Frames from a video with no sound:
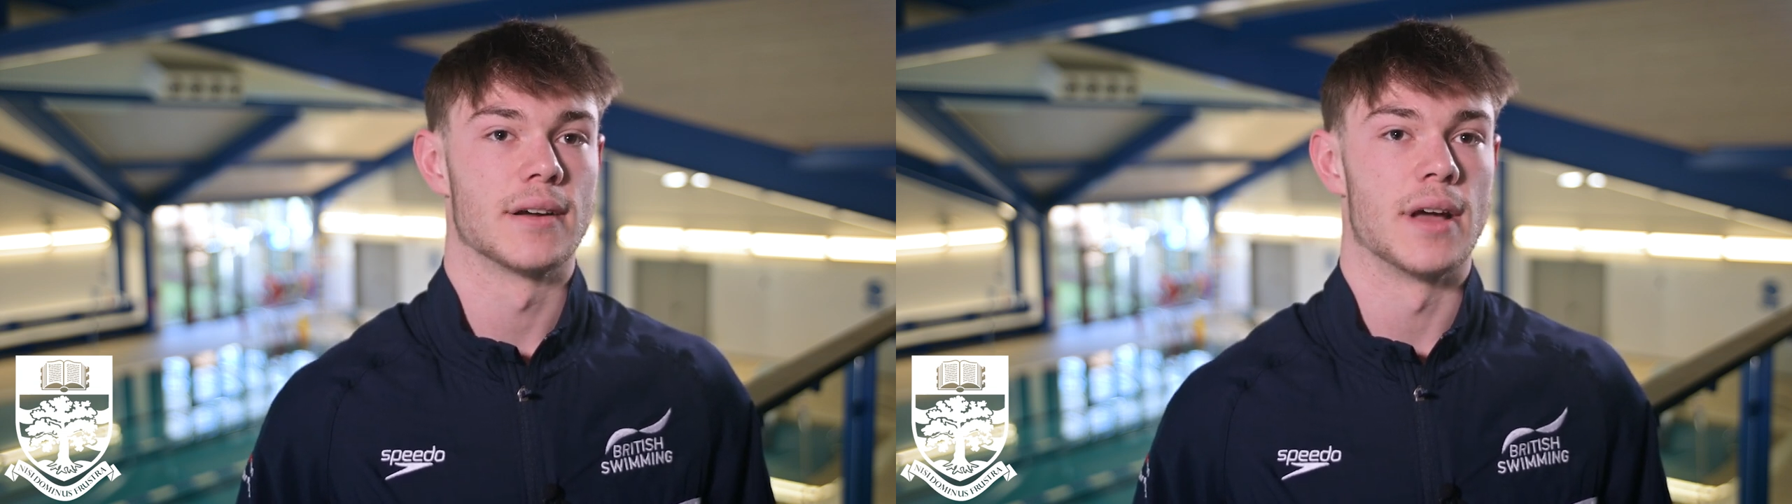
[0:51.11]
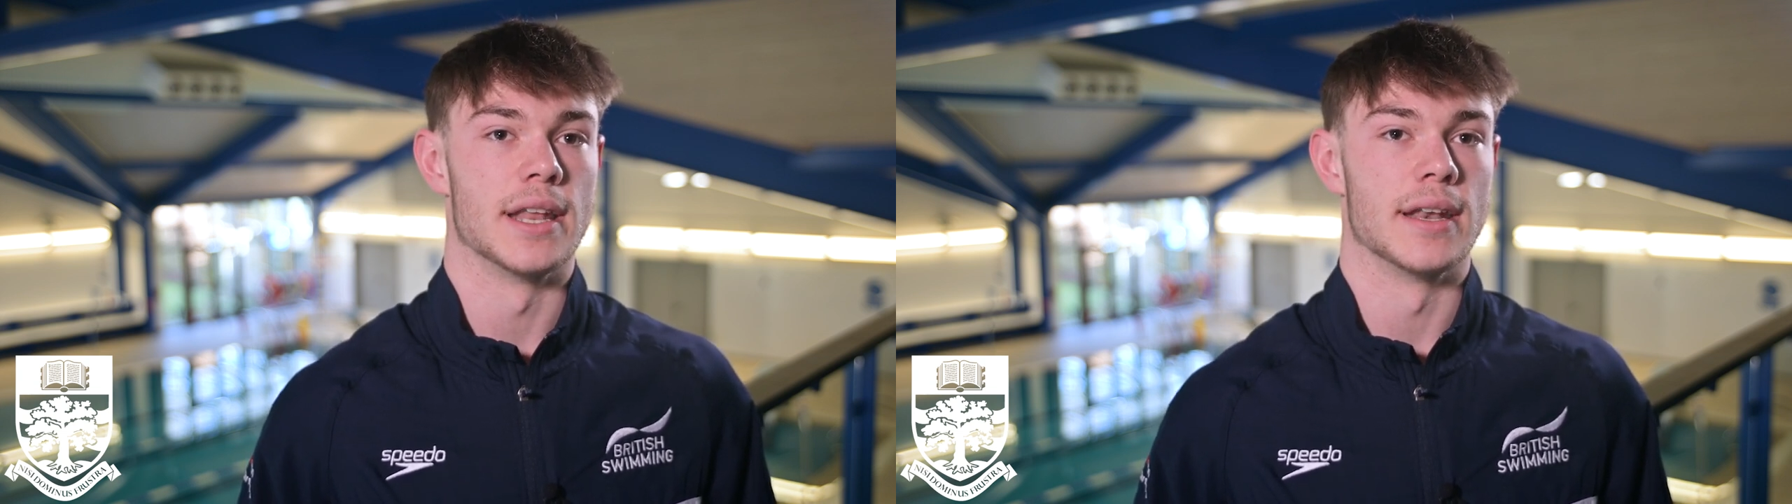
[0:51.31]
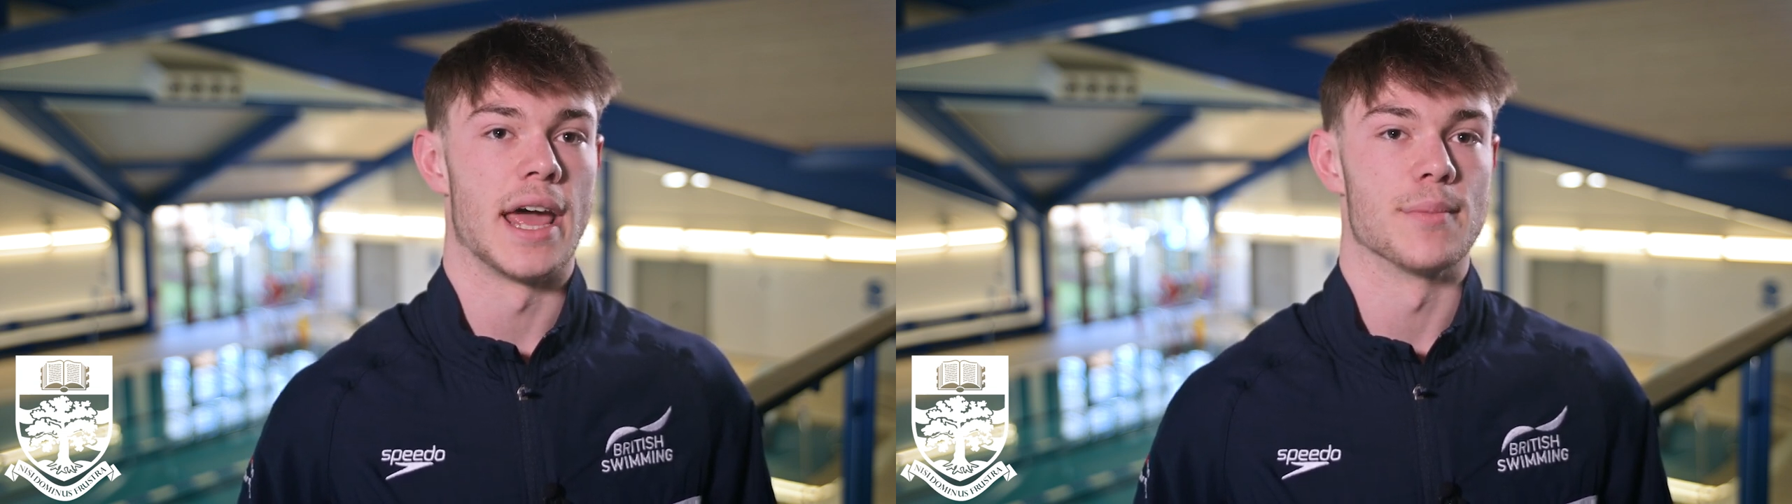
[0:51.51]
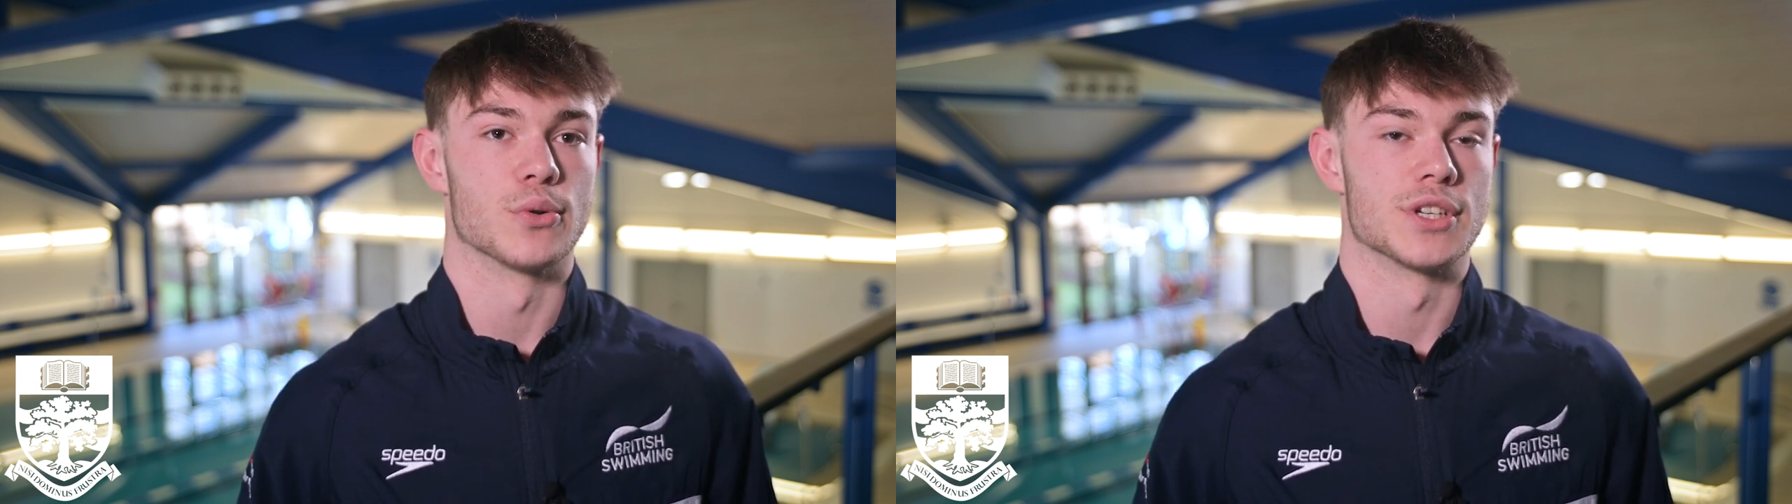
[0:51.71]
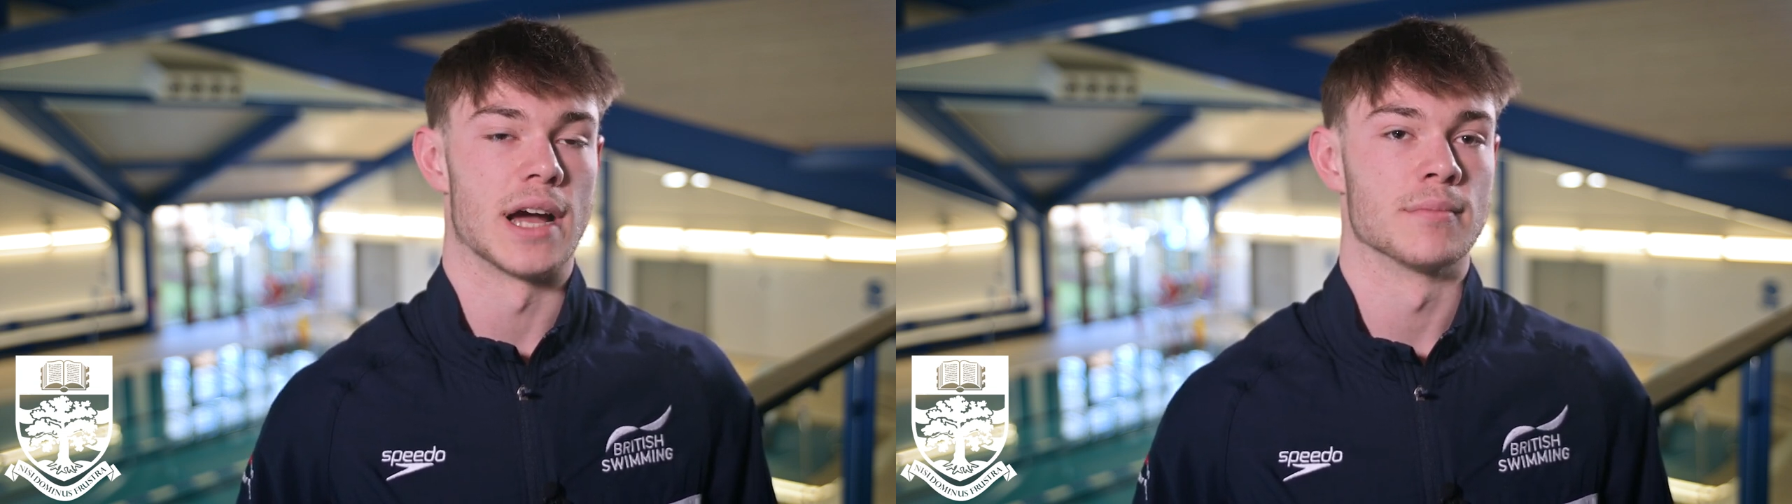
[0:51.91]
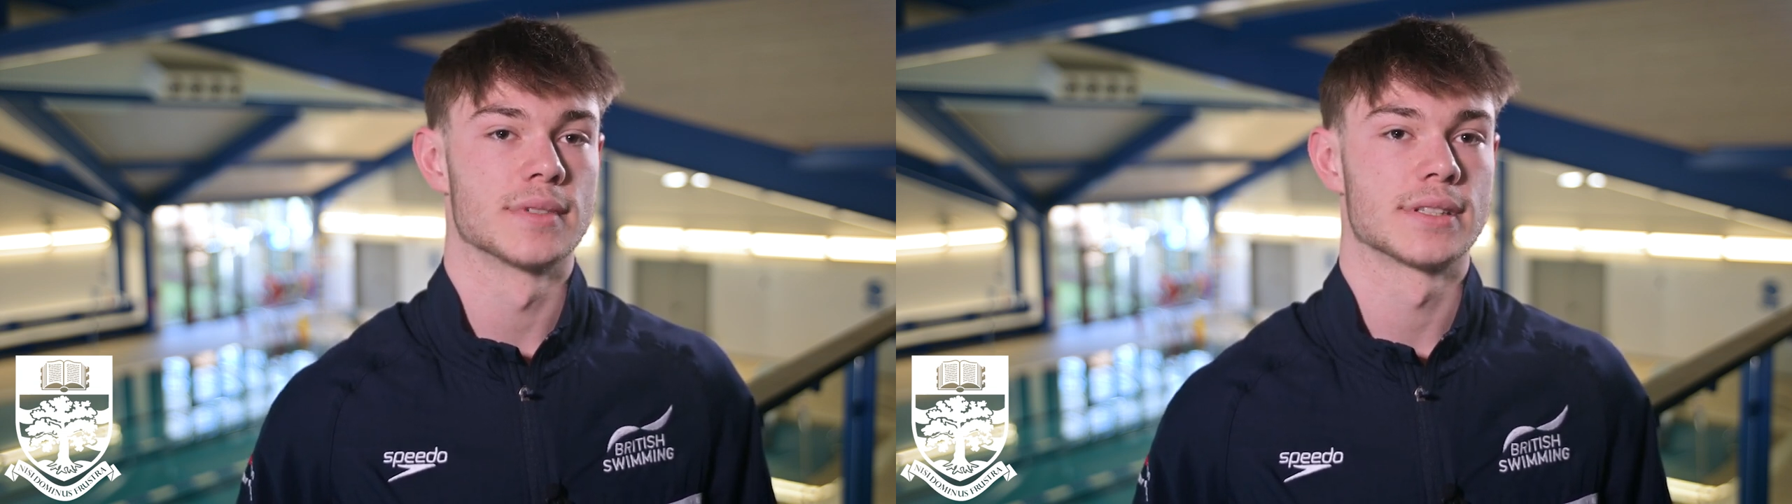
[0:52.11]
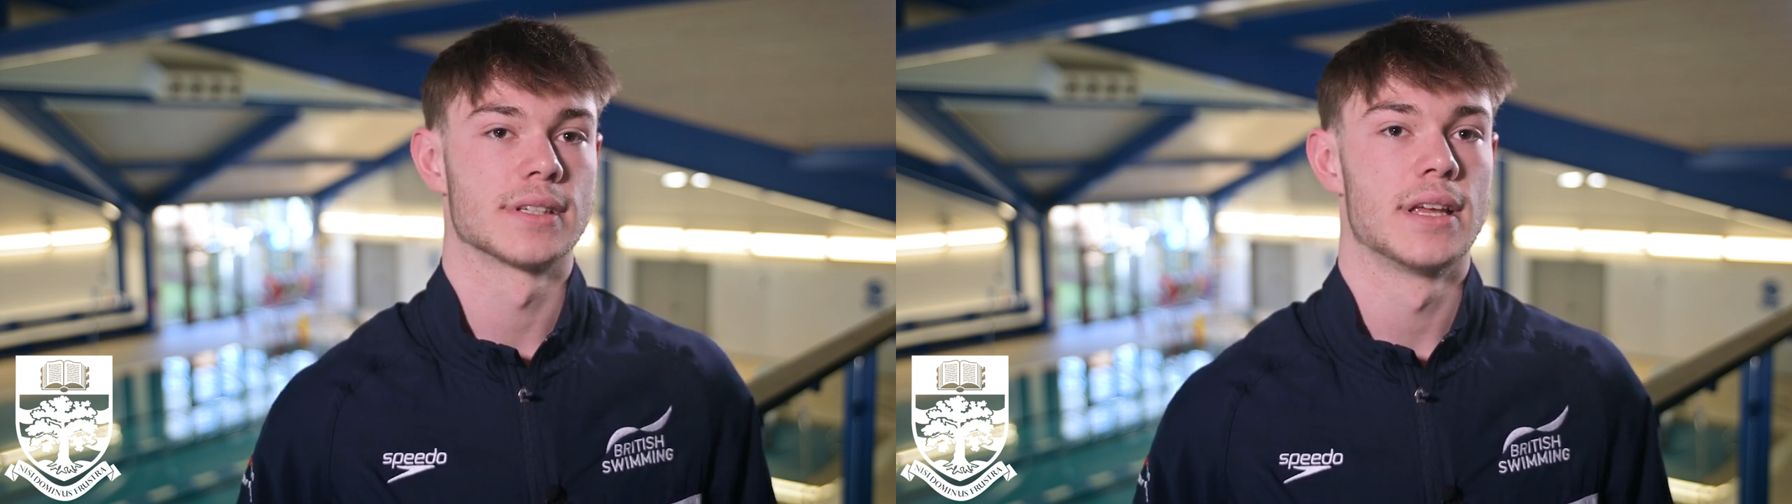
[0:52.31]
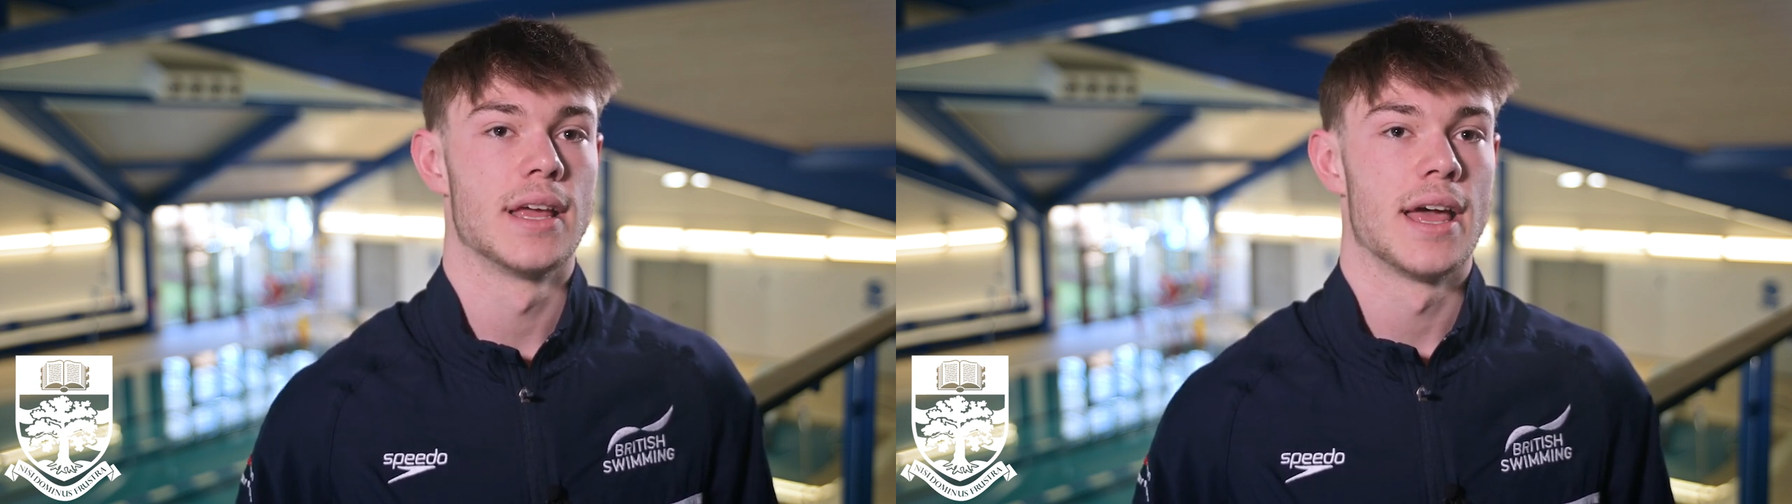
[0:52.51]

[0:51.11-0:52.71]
in April champs,